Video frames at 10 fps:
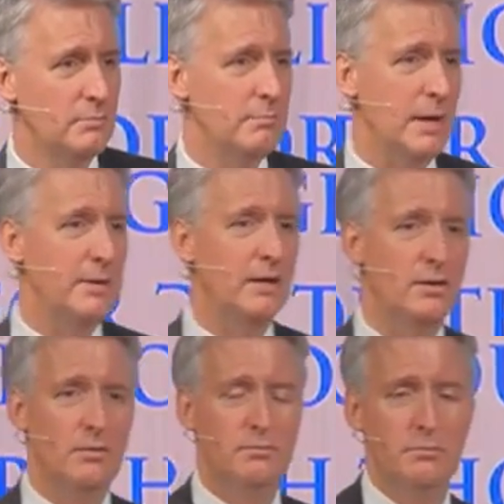
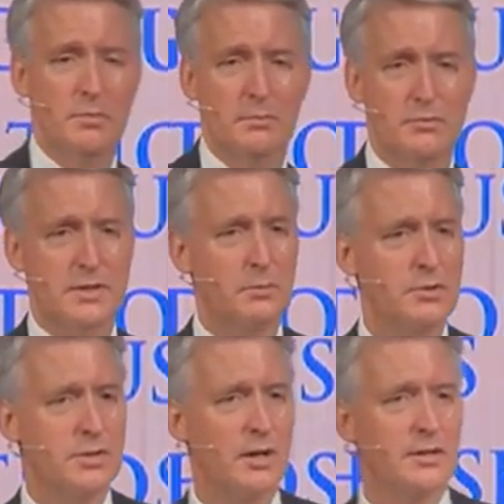maybe someone
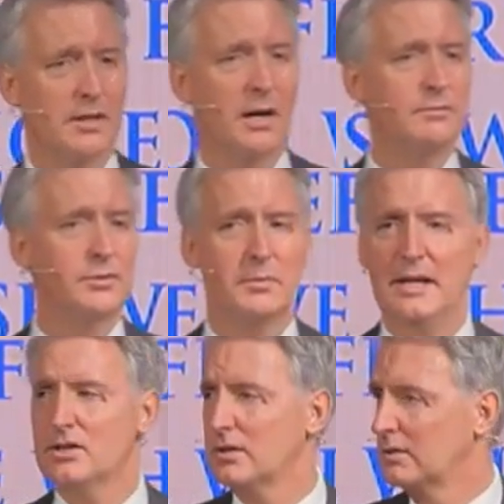who's gone to
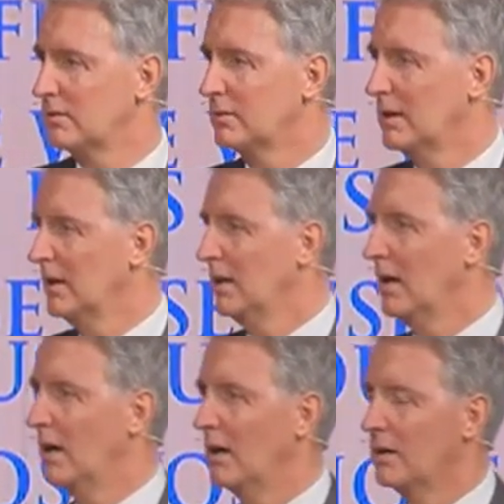confirmation,
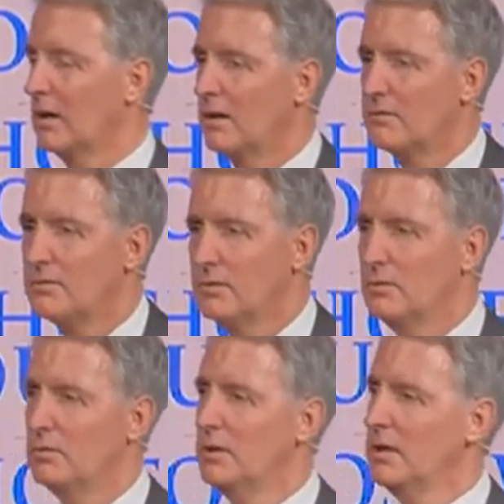gone
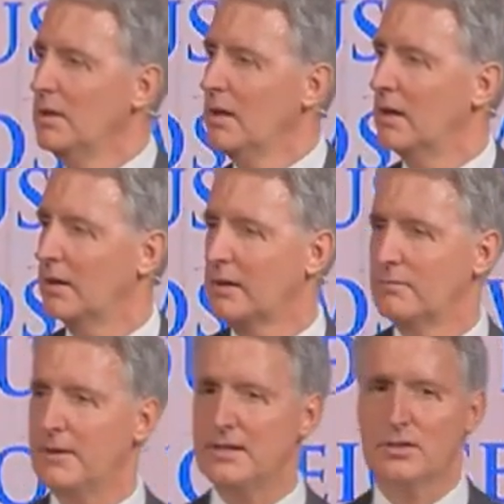through
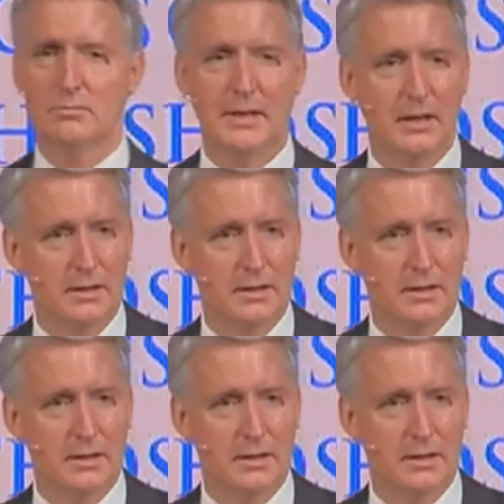confession many